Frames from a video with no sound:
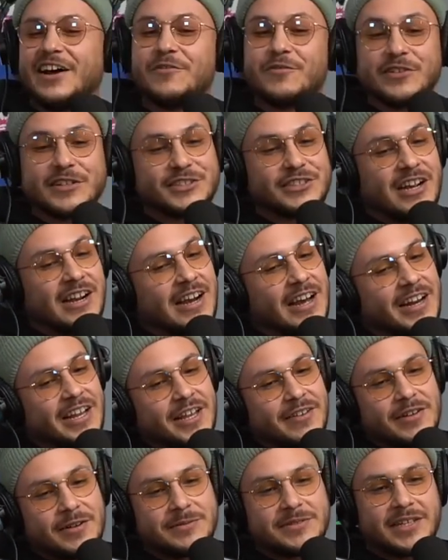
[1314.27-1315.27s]
for sure, I gotta
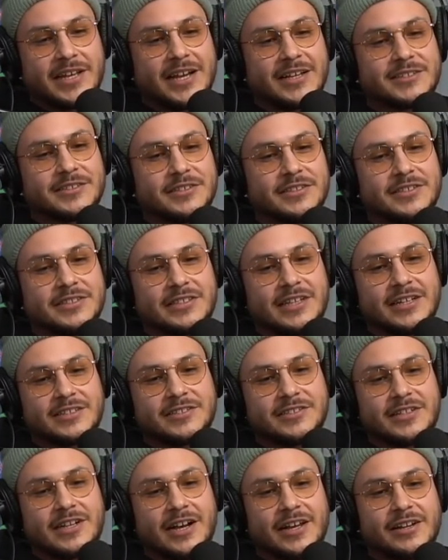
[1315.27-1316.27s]
give it up to Exer because
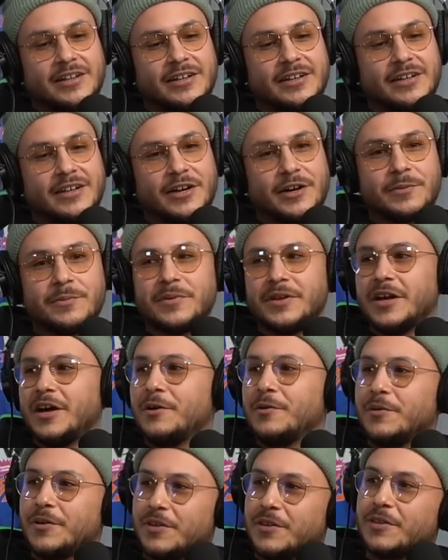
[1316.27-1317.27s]
Exer kind of helped me
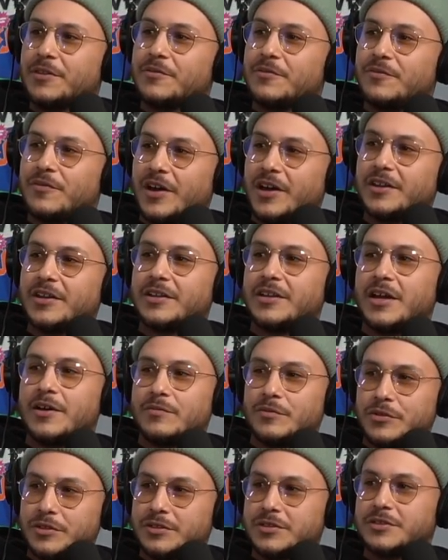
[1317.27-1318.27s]
out with finding that
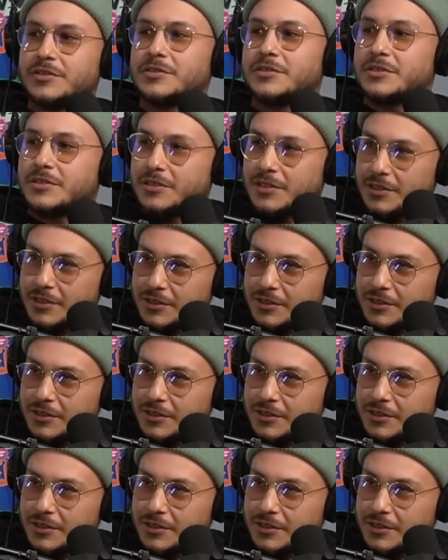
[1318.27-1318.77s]
voice. Yeah.